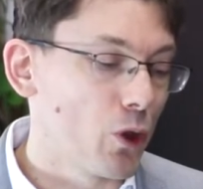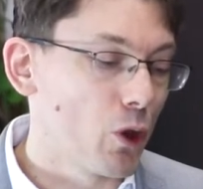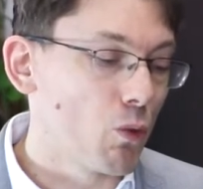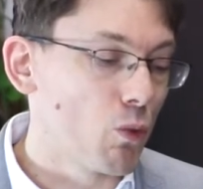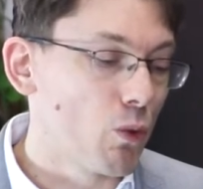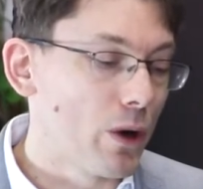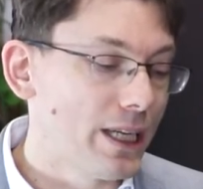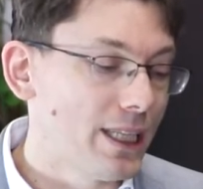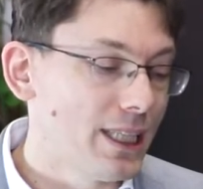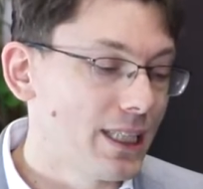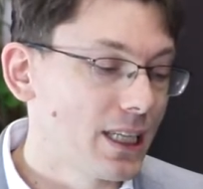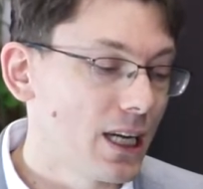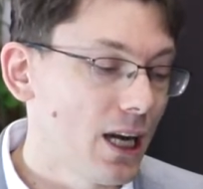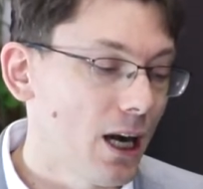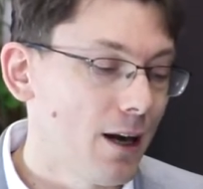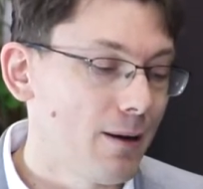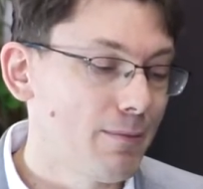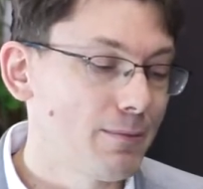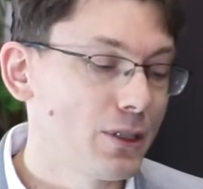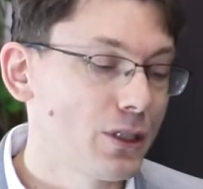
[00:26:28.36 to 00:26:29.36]
when it
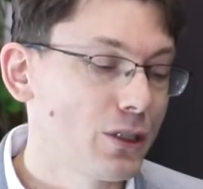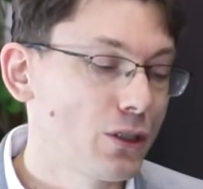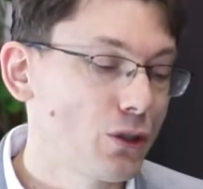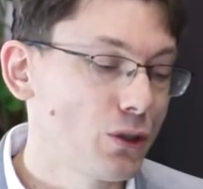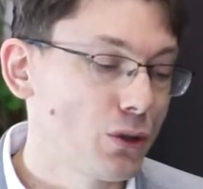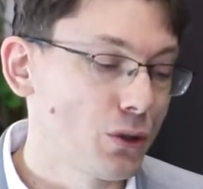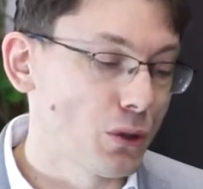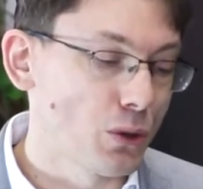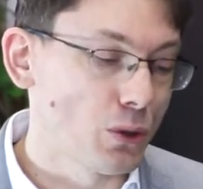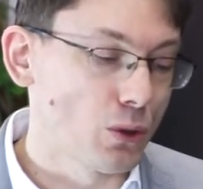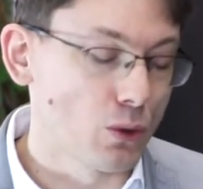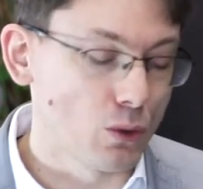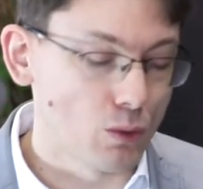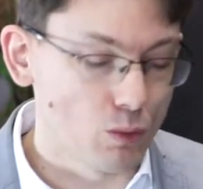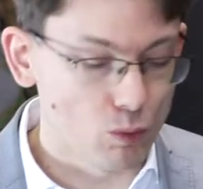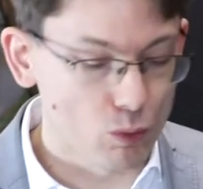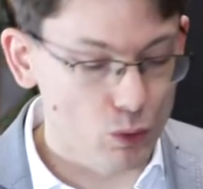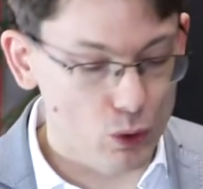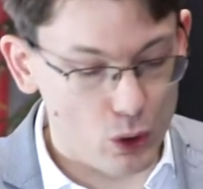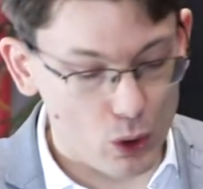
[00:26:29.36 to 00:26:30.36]
comes to
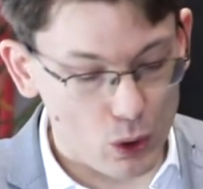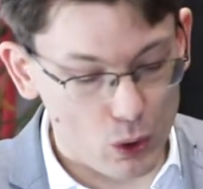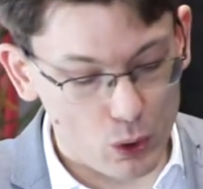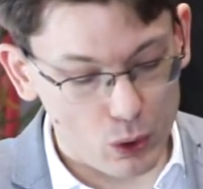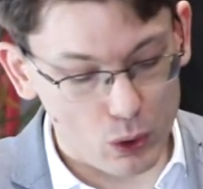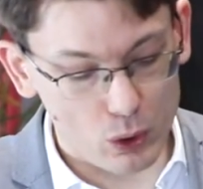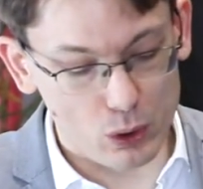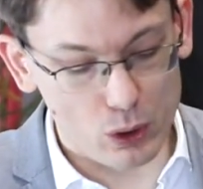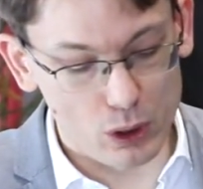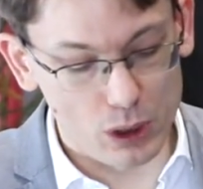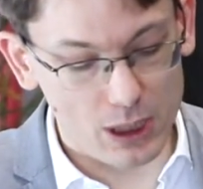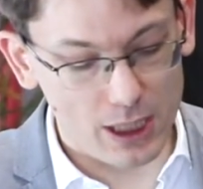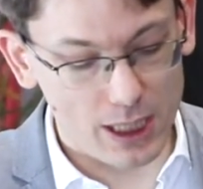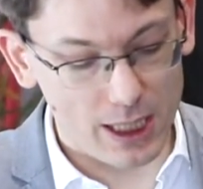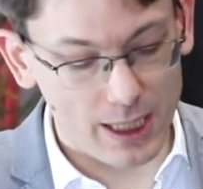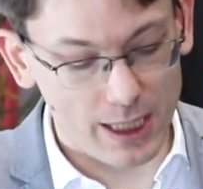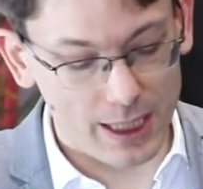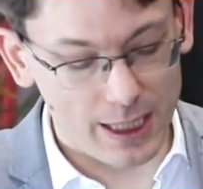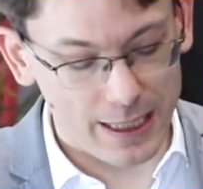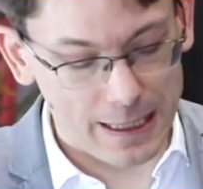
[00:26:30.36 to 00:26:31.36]
those
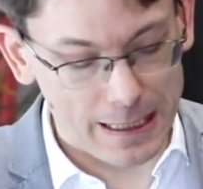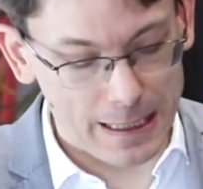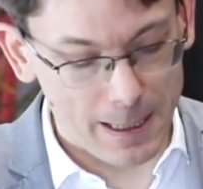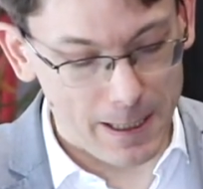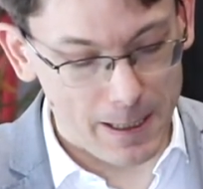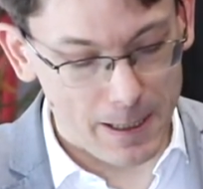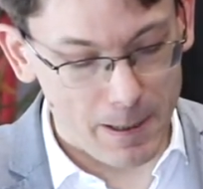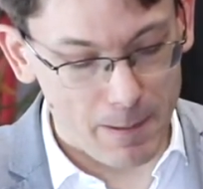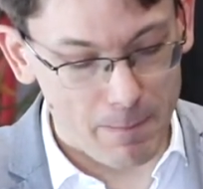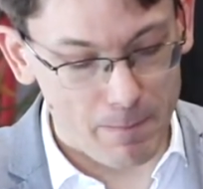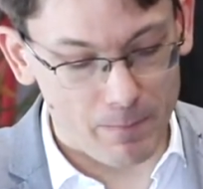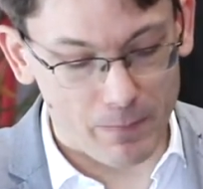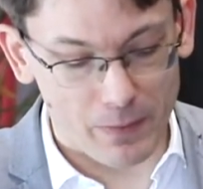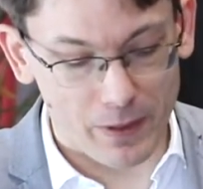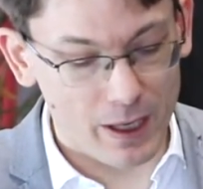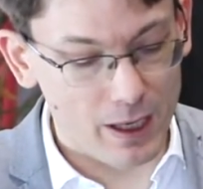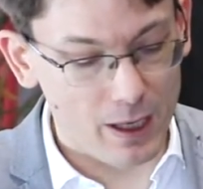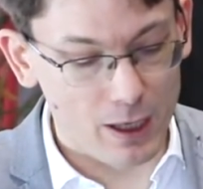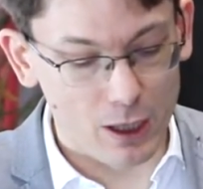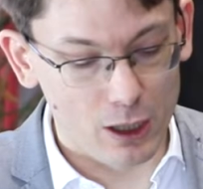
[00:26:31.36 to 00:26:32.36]

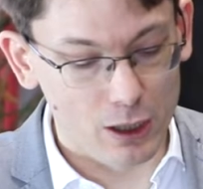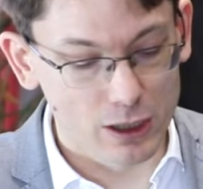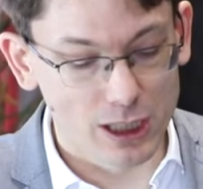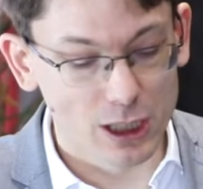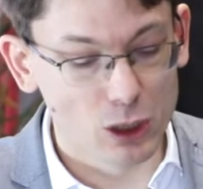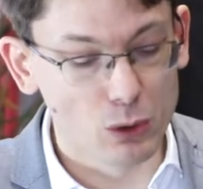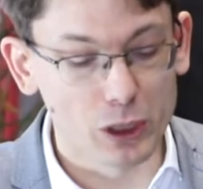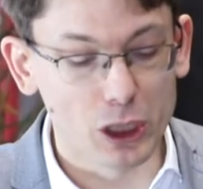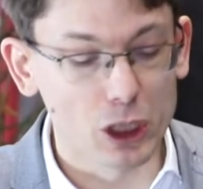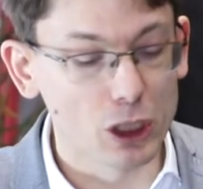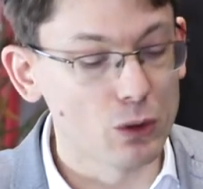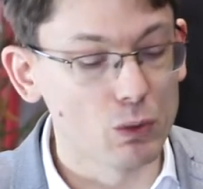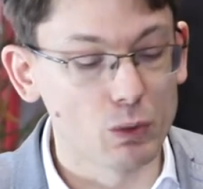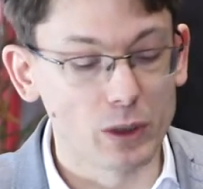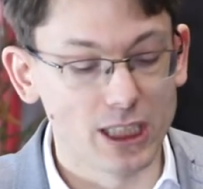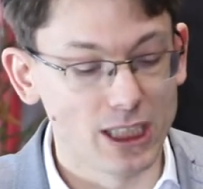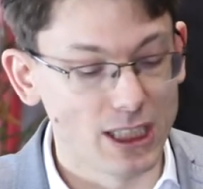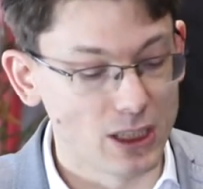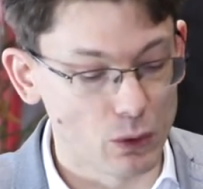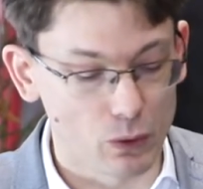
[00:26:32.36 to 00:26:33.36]
situations
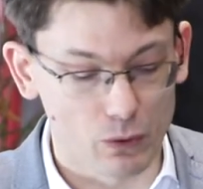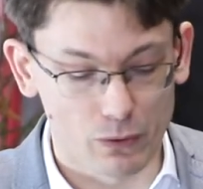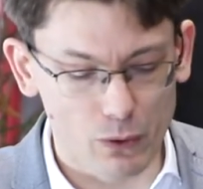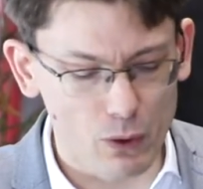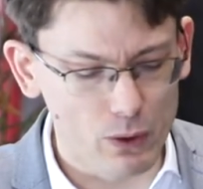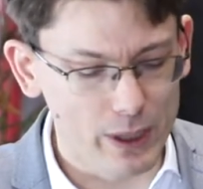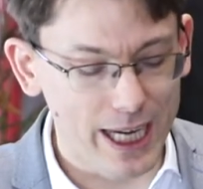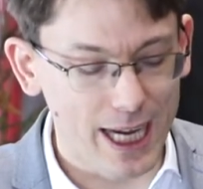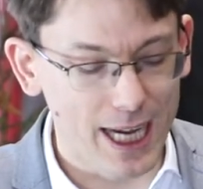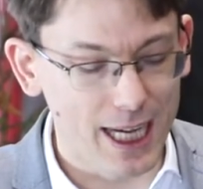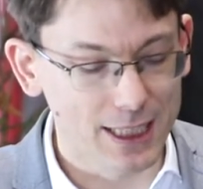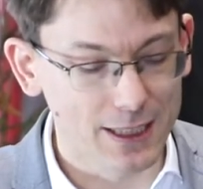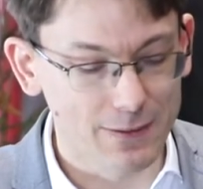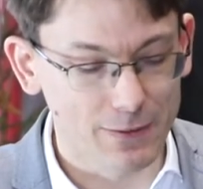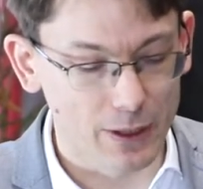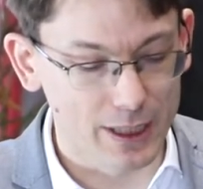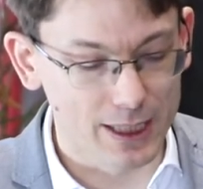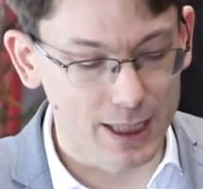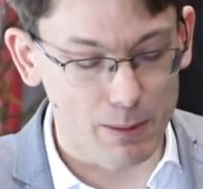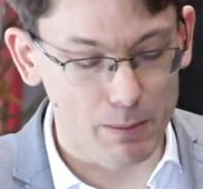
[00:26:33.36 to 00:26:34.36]
with zero forecast,
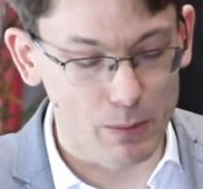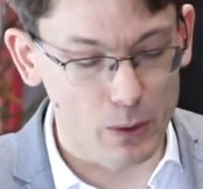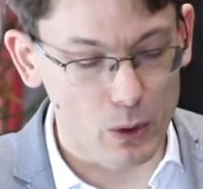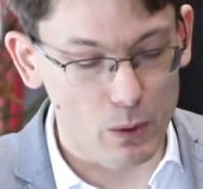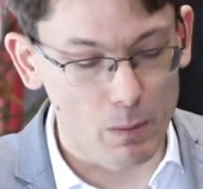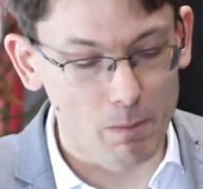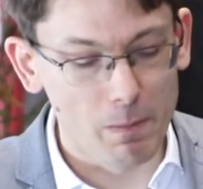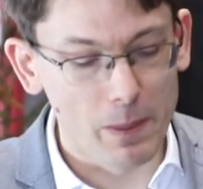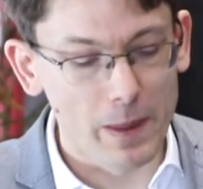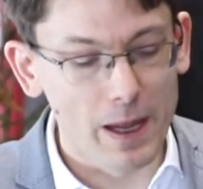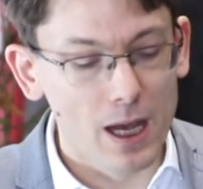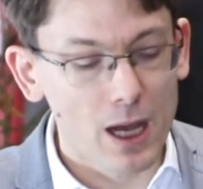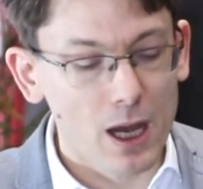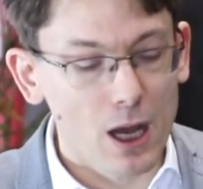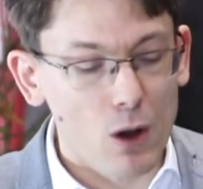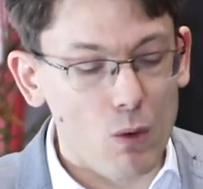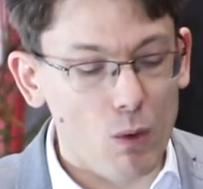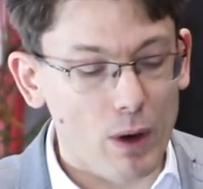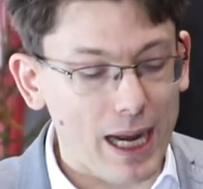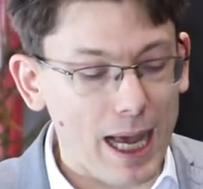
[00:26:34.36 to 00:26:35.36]
for example,
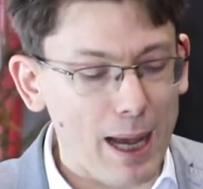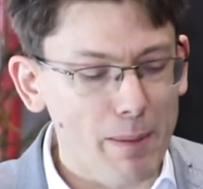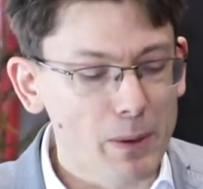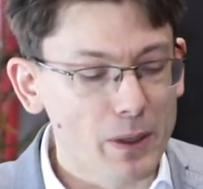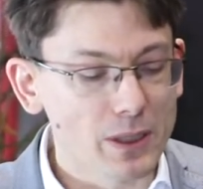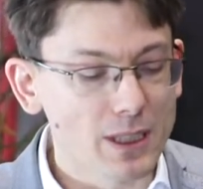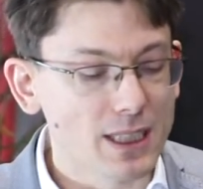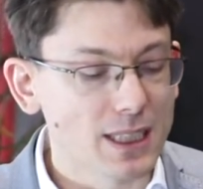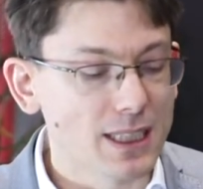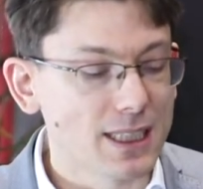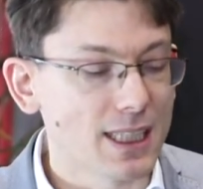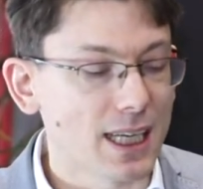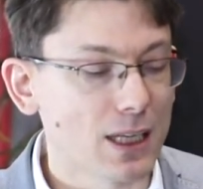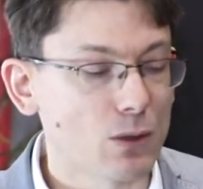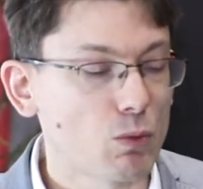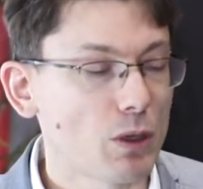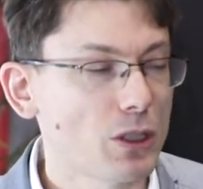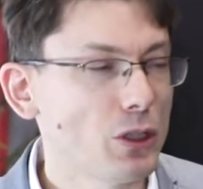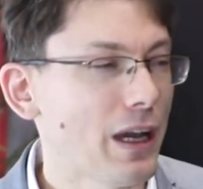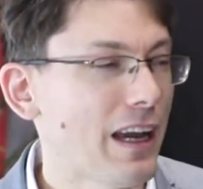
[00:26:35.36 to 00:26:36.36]
what happens is that
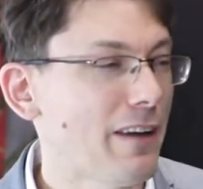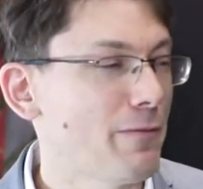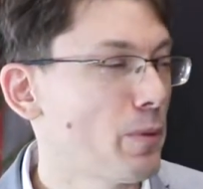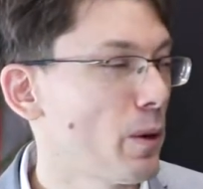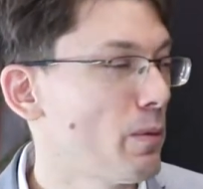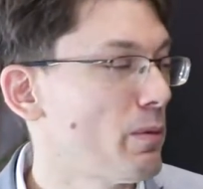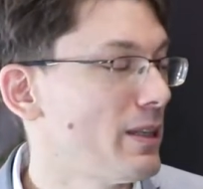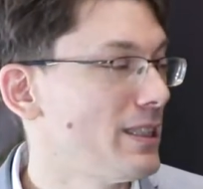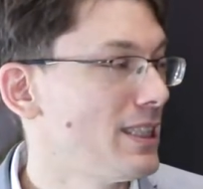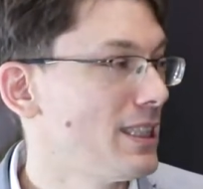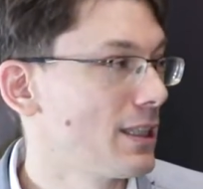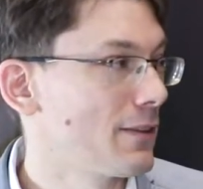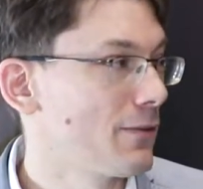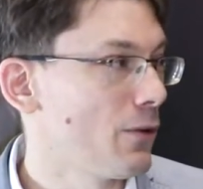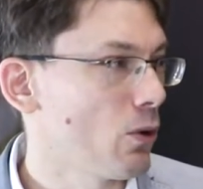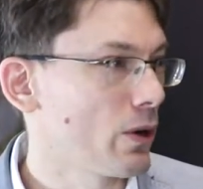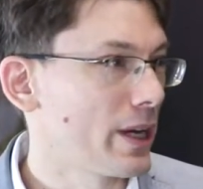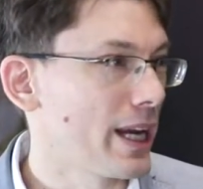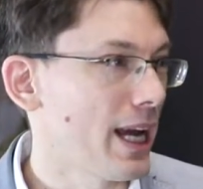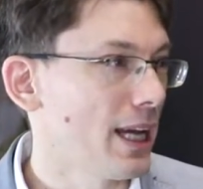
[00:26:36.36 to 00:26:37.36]
when you have probabilistic
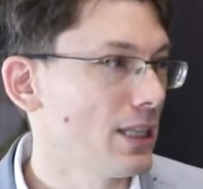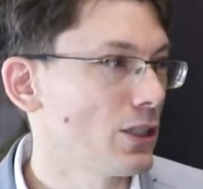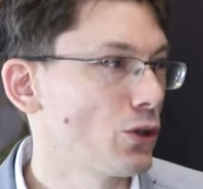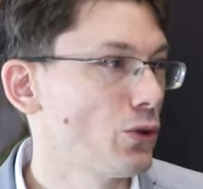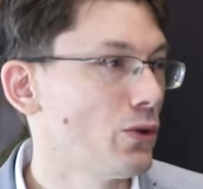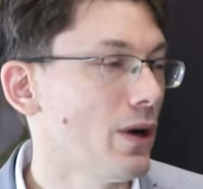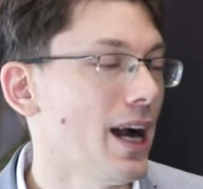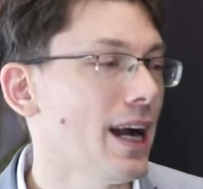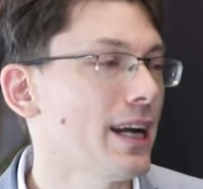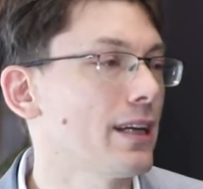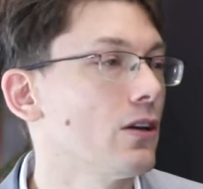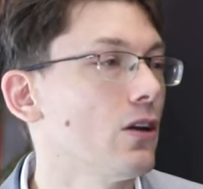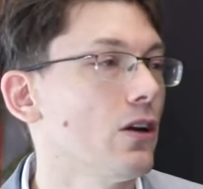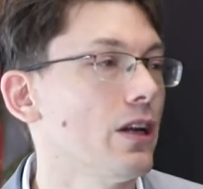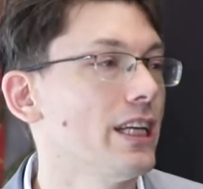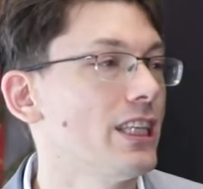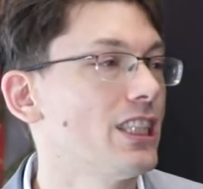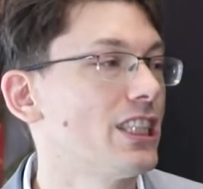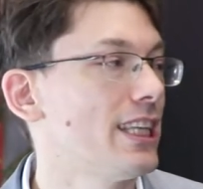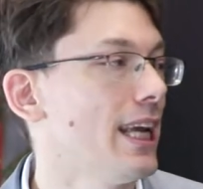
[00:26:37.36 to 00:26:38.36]
forecast, you
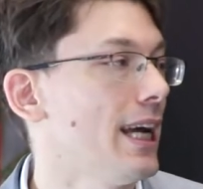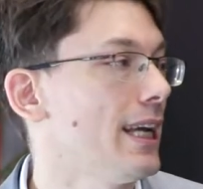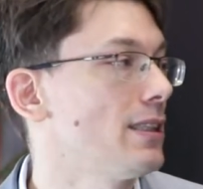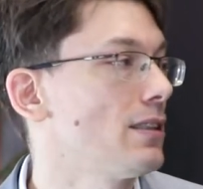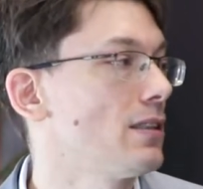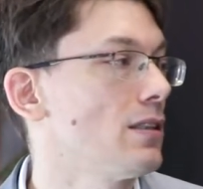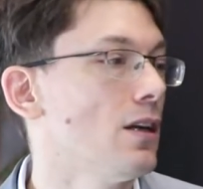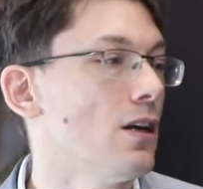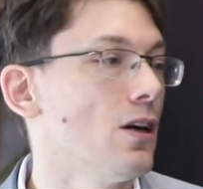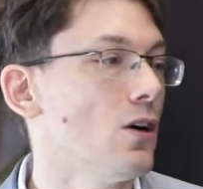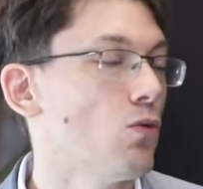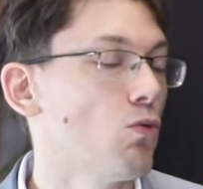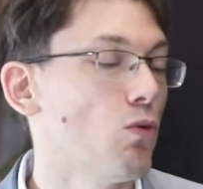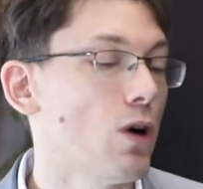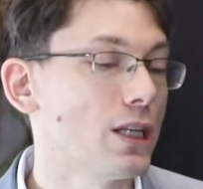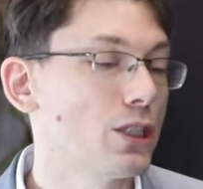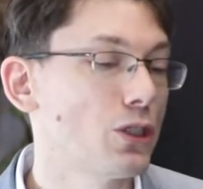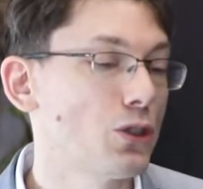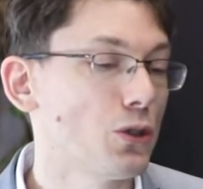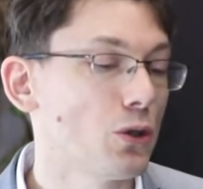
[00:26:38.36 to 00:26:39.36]
acknowledge that
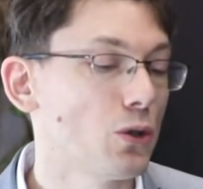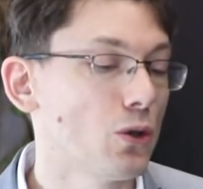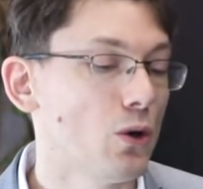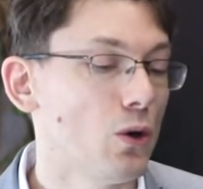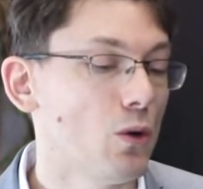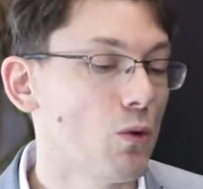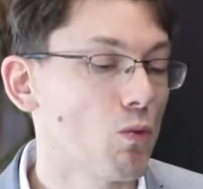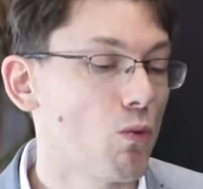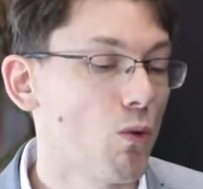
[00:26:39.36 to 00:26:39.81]
what the